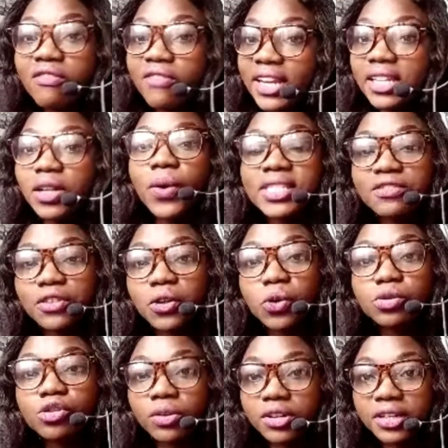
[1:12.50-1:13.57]
finding it quite
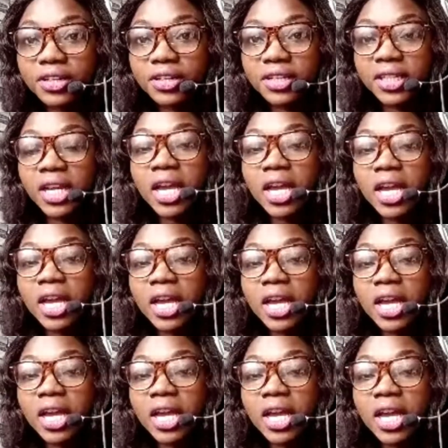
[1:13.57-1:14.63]
difficult to earn
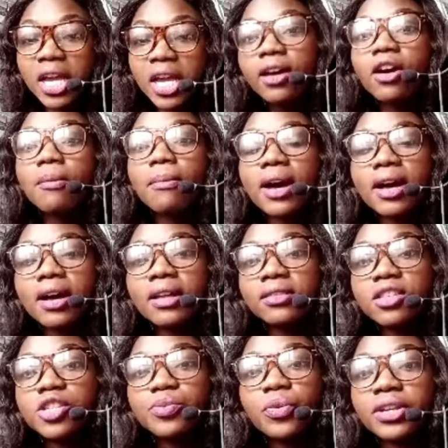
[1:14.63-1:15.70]
income at this
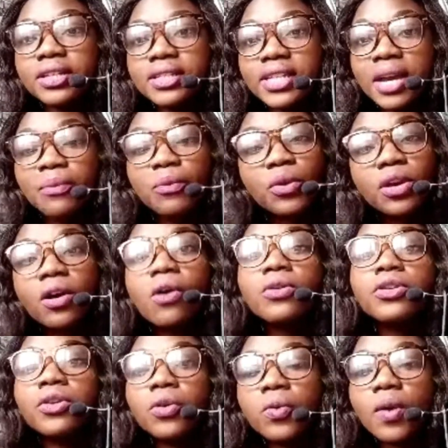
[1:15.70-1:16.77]
point in time. We all
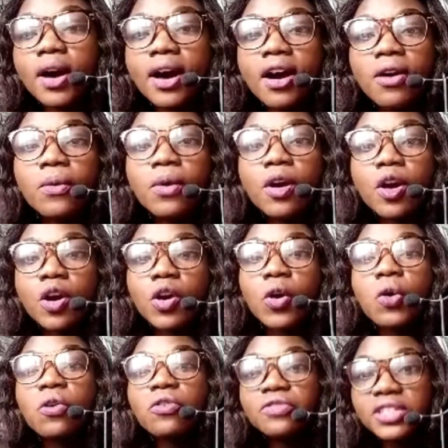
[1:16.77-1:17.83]
know how
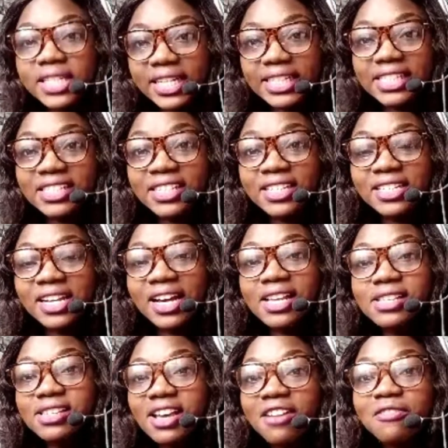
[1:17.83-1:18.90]
COVID-19 has
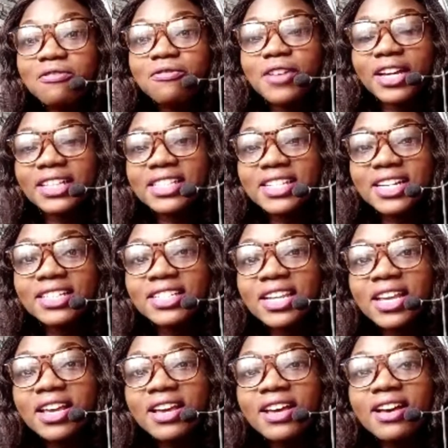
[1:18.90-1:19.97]
affected
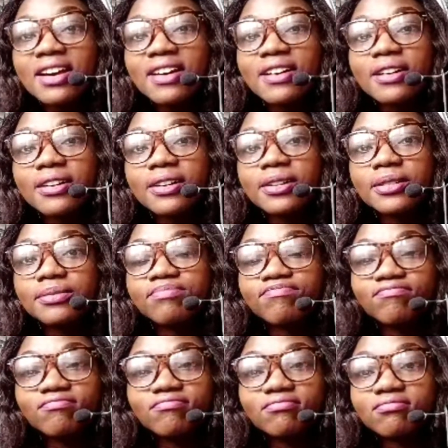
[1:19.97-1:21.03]
the
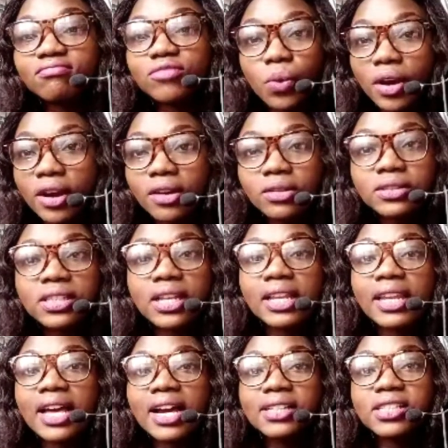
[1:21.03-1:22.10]
world at
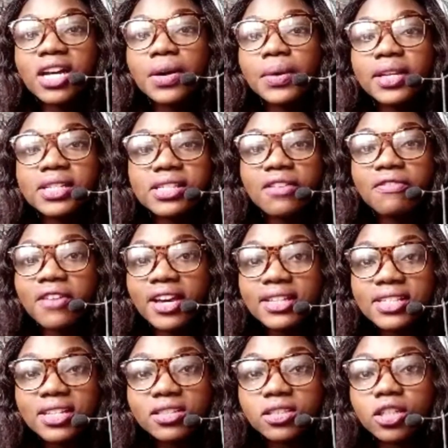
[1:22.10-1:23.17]
large, how it has
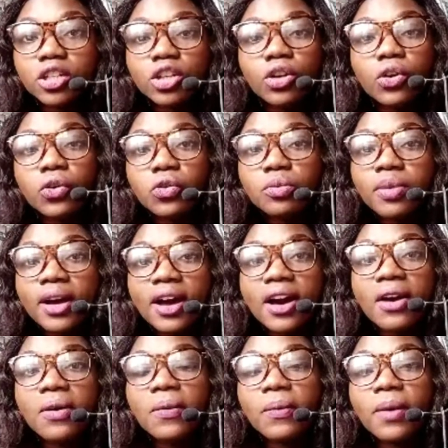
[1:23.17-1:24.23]
affected the globe,
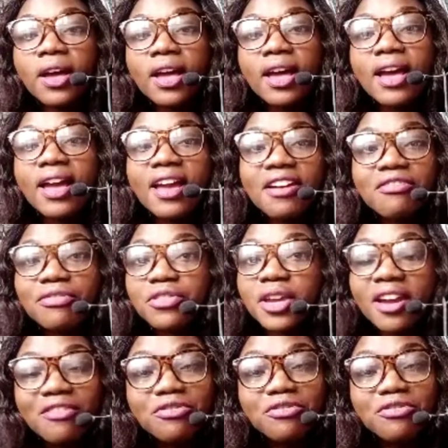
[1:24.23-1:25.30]
how
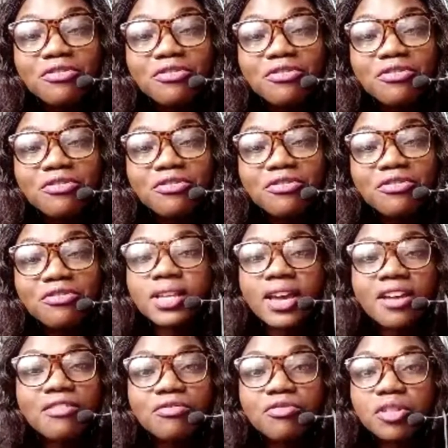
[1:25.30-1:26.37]
everybody, almost
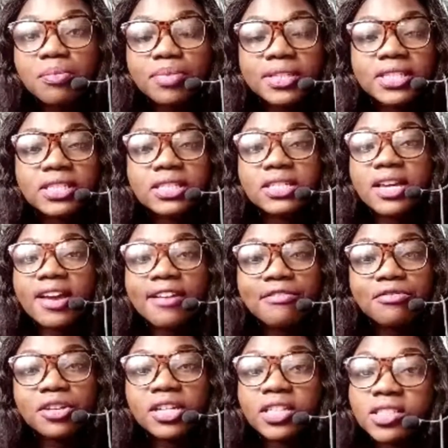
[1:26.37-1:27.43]
everybody,
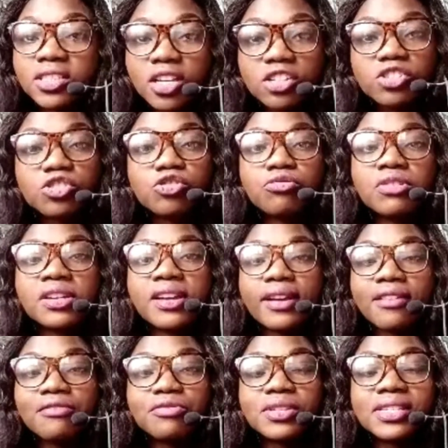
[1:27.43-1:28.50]
every industry,
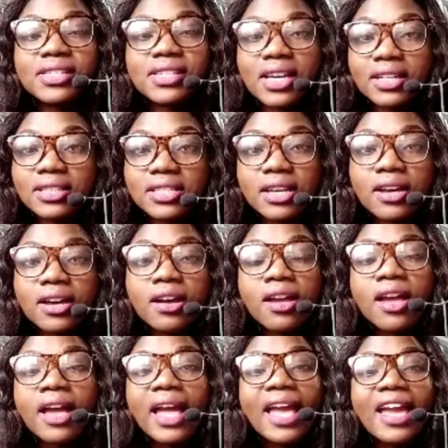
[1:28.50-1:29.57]
every sector,
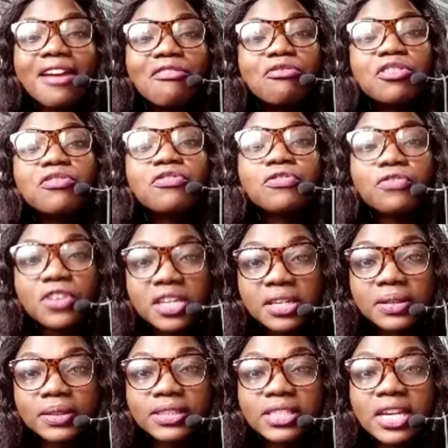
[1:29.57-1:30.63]
every
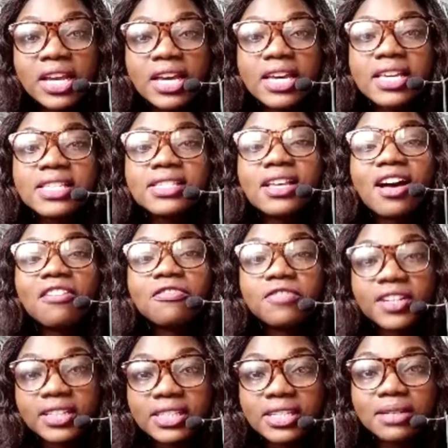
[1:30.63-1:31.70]
field is
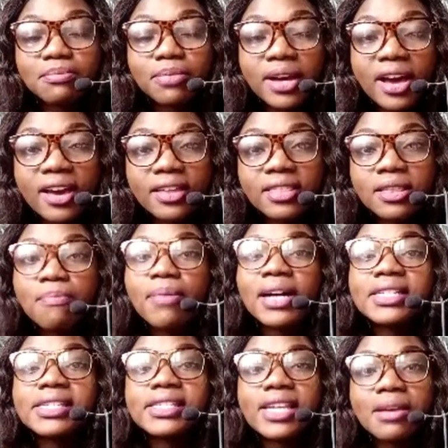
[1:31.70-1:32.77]
affected by the
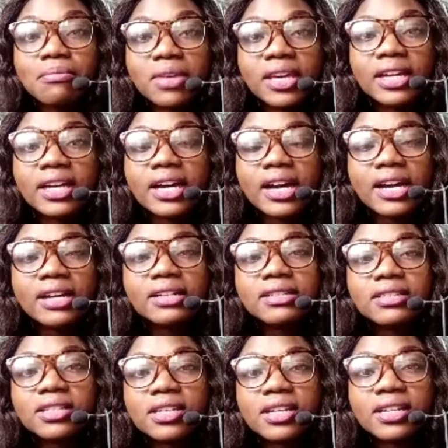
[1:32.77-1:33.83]
pandemic,
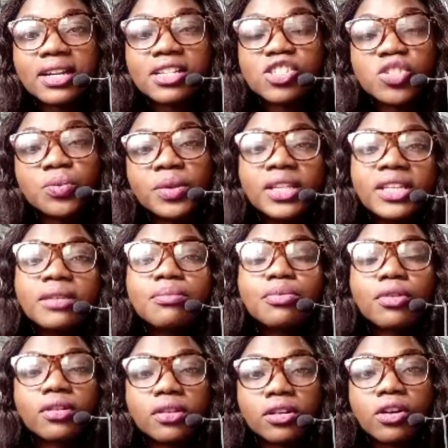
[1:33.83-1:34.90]
and it has really
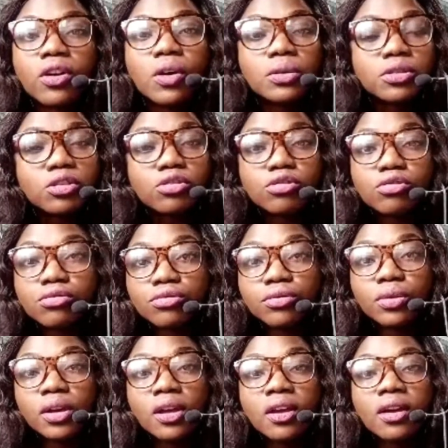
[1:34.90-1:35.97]
brought a halt to